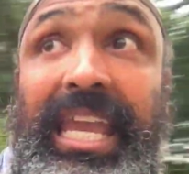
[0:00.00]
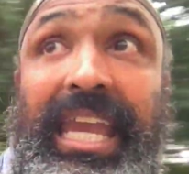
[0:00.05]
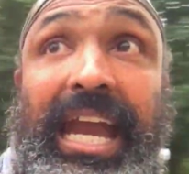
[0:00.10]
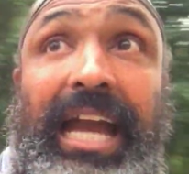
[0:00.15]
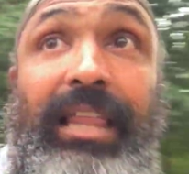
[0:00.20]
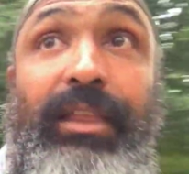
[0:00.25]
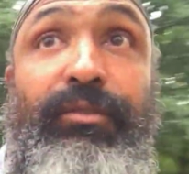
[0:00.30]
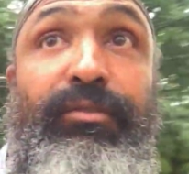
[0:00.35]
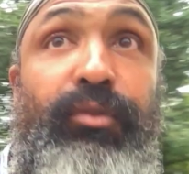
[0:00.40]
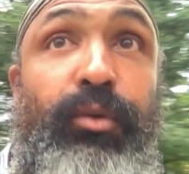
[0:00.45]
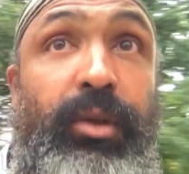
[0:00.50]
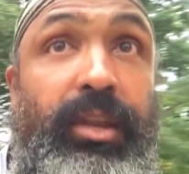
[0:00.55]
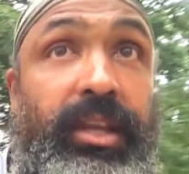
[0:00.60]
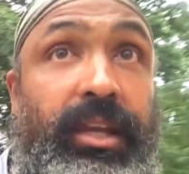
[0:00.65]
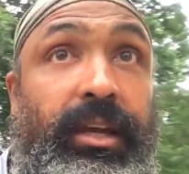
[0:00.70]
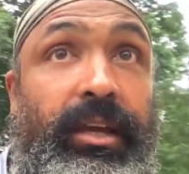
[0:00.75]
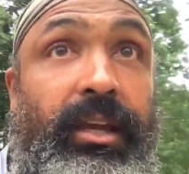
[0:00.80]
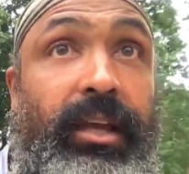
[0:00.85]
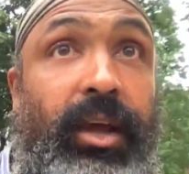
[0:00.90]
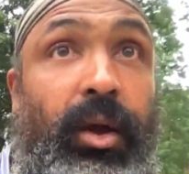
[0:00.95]

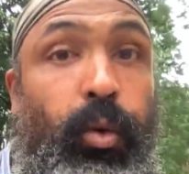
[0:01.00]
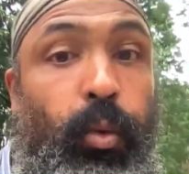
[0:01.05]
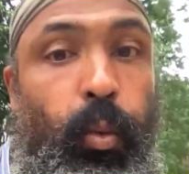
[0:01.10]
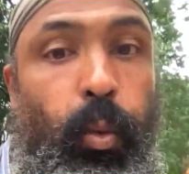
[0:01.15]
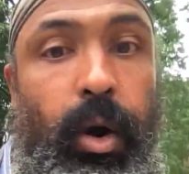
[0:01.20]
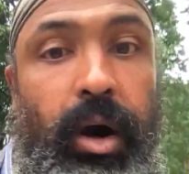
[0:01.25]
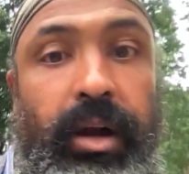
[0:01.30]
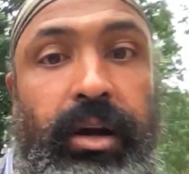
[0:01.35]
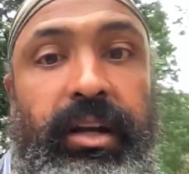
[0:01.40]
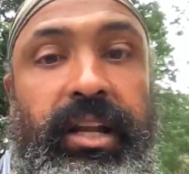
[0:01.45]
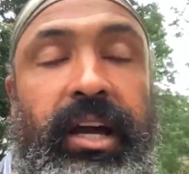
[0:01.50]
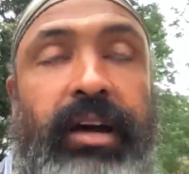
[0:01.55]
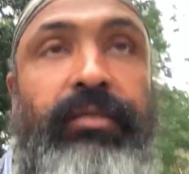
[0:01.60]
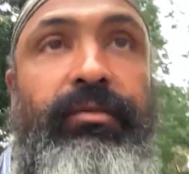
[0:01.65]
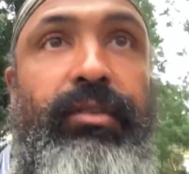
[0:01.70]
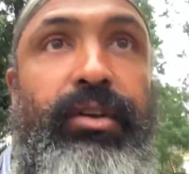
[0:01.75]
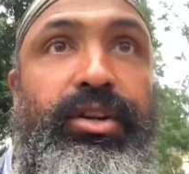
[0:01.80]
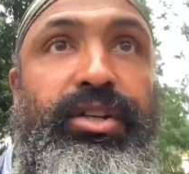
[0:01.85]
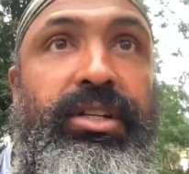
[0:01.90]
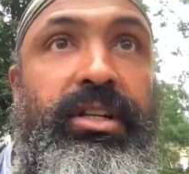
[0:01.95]
California watered-down
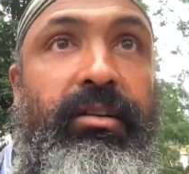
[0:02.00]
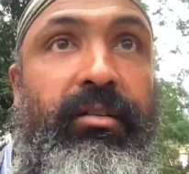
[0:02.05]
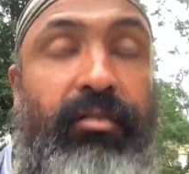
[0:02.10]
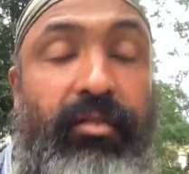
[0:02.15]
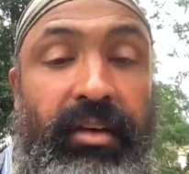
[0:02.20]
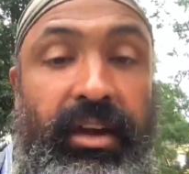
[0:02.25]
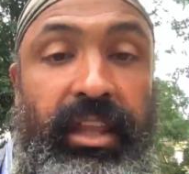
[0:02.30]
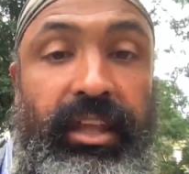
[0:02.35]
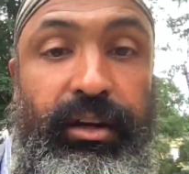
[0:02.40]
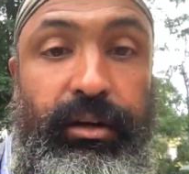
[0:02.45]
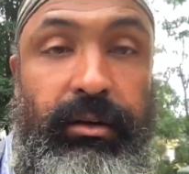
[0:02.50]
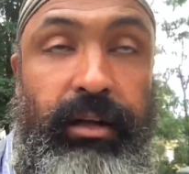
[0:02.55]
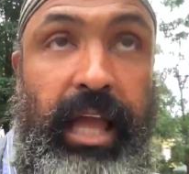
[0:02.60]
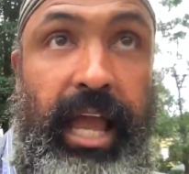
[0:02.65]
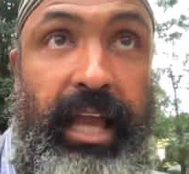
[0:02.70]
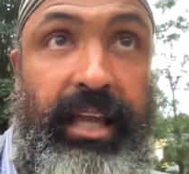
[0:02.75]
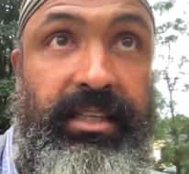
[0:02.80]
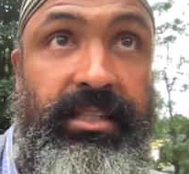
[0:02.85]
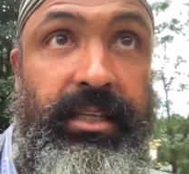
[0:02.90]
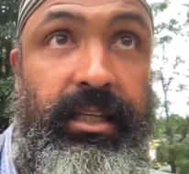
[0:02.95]
version of a Valley Girl
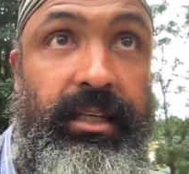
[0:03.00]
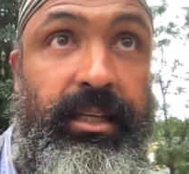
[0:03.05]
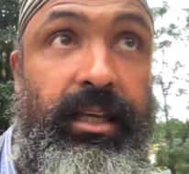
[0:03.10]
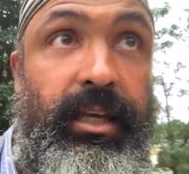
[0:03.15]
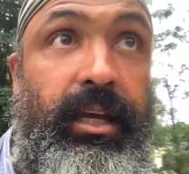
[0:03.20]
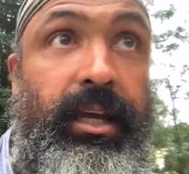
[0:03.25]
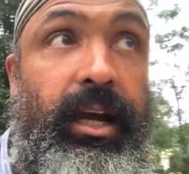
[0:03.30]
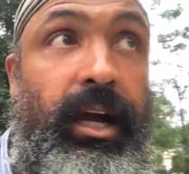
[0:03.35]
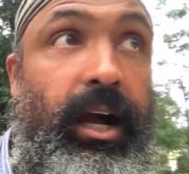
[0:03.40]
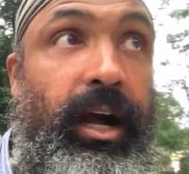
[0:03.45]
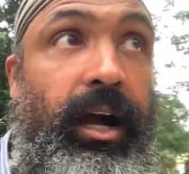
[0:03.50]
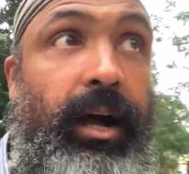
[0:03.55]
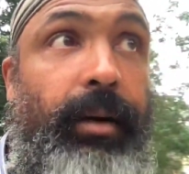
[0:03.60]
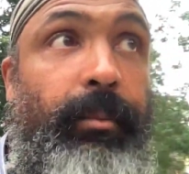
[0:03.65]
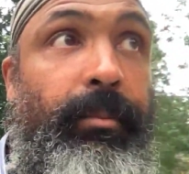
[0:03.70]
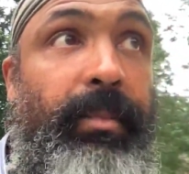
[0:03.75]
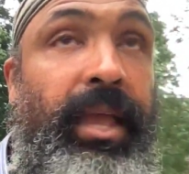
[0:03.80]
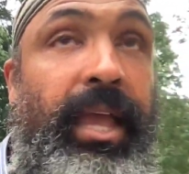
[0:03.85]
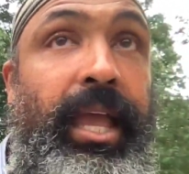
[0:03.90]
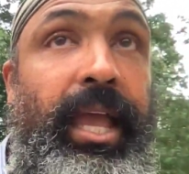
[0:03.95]
accent,
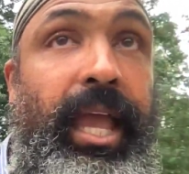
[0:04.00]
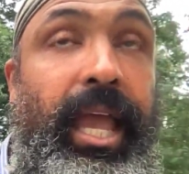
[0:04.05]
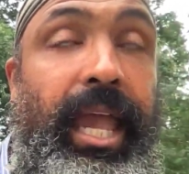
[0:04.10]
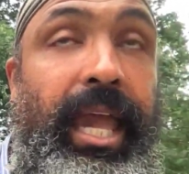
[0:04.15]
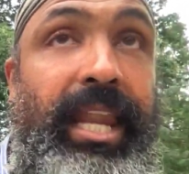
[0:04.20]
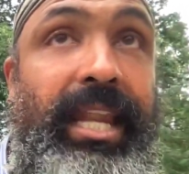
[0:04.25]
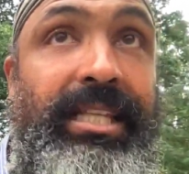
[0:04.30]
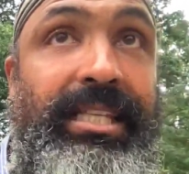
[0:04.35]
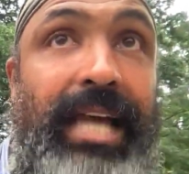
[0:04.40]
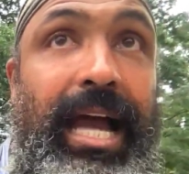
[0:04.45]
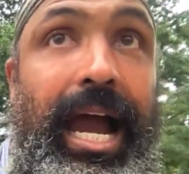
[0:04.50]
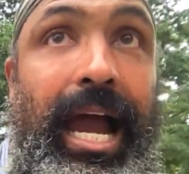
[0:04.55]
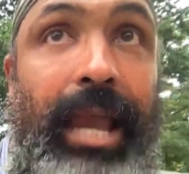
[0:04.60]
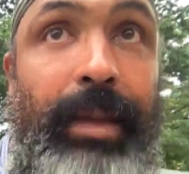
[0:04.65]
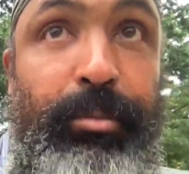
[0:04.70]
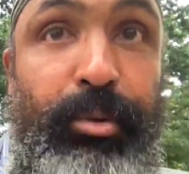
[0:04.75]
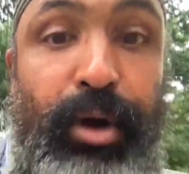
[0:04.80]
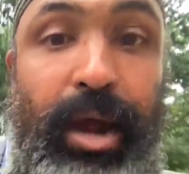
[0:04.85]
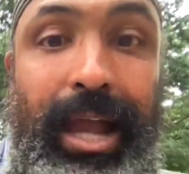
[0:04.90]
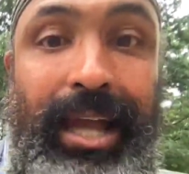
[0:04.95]
and it's a
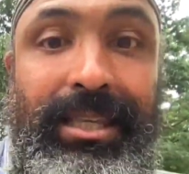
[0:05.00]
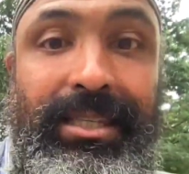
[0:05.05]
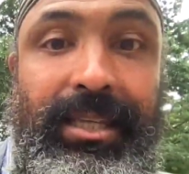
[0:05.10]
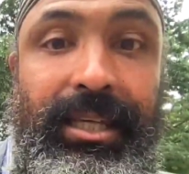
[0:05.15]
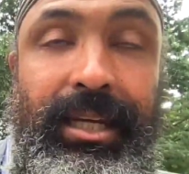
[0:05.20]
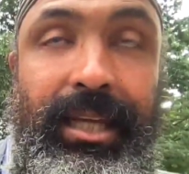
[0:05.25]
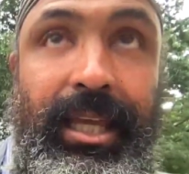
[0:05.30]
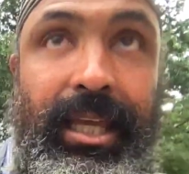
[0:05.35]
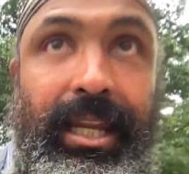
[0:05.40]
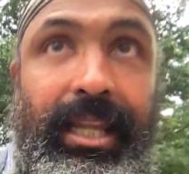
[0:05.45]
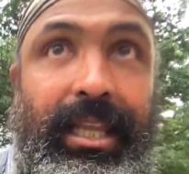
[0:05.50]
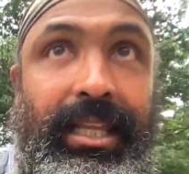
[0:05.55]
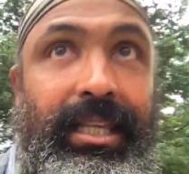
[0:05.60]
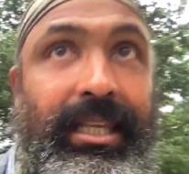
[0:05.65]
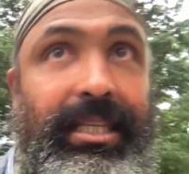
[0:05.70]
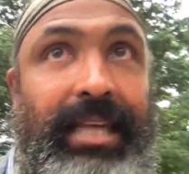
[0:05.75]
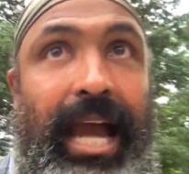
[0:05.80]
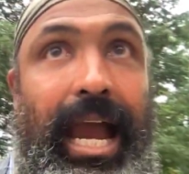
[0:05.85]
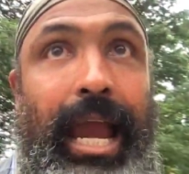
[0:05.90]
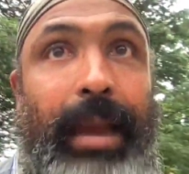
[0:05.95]
hyper accent, and
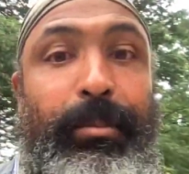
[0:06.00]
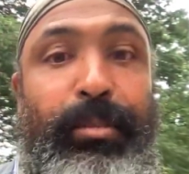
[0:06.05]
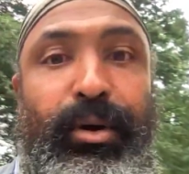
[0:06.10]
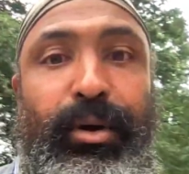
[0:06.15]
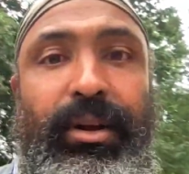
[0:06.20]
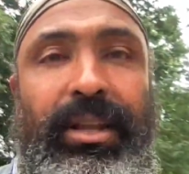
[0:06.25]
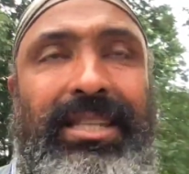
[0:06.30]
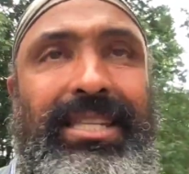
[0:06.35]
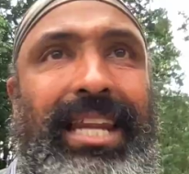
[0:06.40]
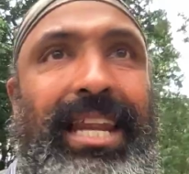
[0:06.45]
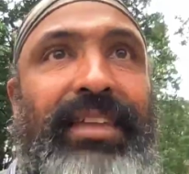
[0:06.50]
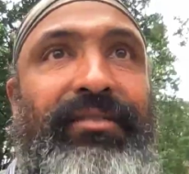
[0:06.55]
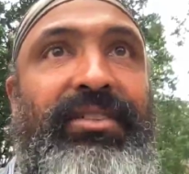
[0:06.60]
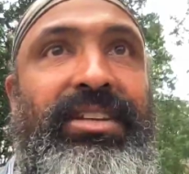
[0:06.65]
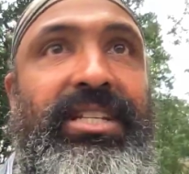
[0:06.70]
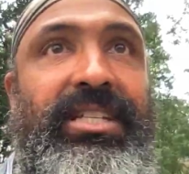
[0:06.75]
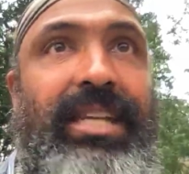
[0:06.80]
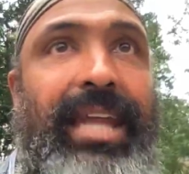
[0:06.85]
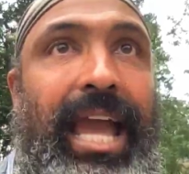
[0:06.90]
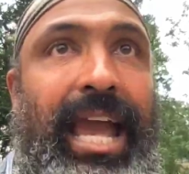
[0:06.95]
it's not even
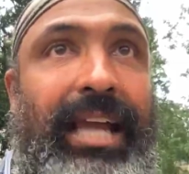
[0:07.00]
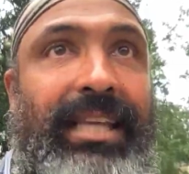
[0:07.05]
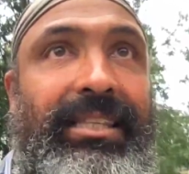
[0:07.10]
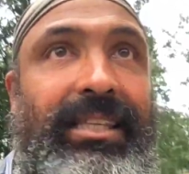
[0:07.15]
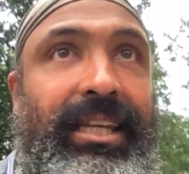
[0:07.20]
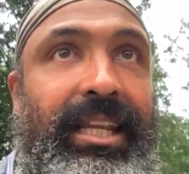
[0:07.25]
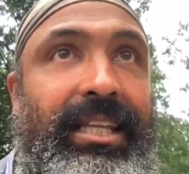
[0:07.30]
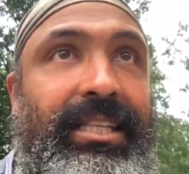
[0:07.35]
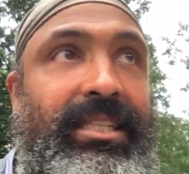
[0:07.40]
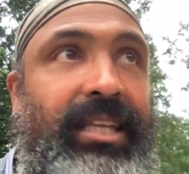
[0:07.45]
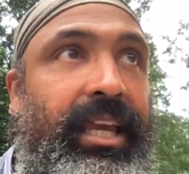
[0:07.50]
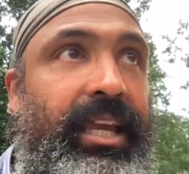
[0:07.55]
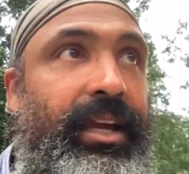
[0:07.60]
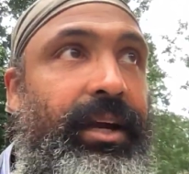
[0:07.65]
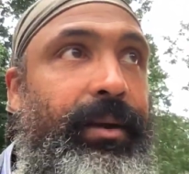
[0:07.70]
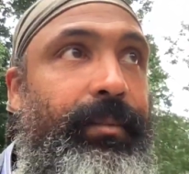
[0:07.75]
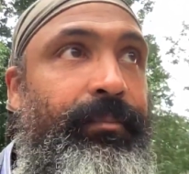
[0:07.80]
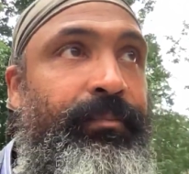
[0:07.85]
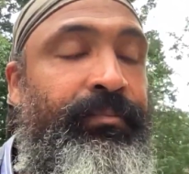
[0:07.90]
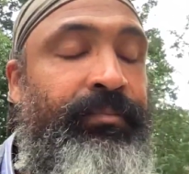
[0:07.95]
just an accent, it's a